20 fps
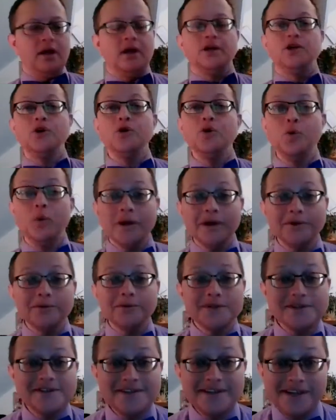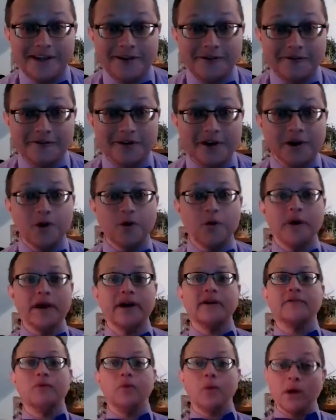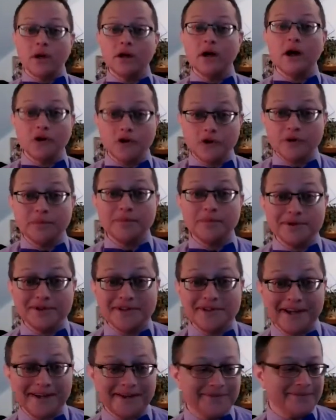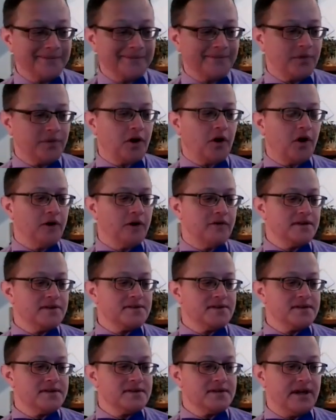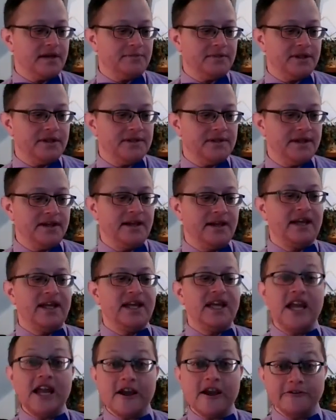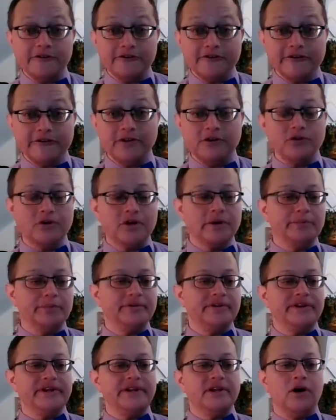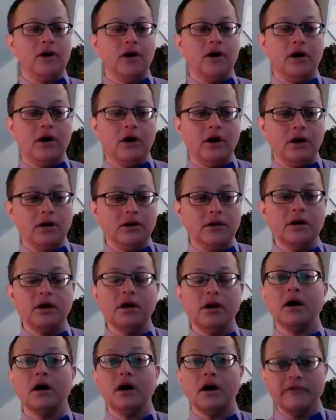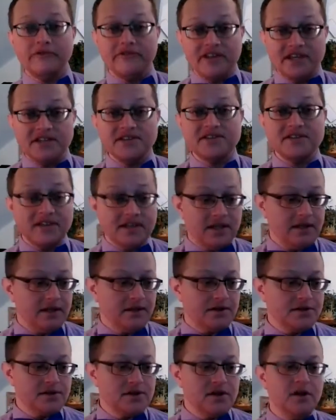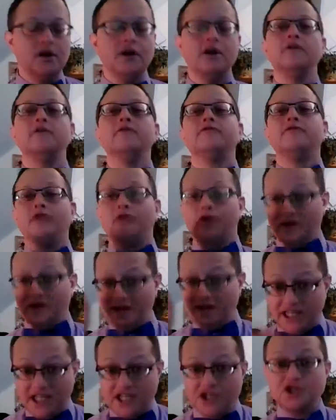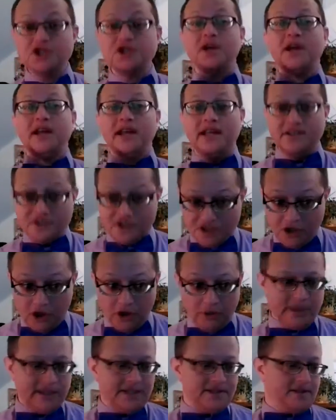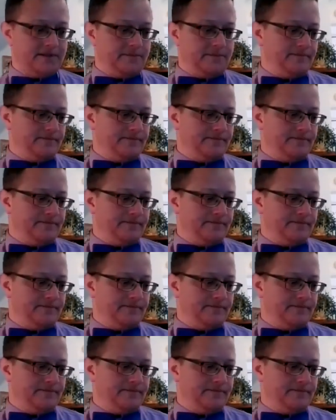You will receive a grade of 100% on this assignment if you complete all of these things for each installment.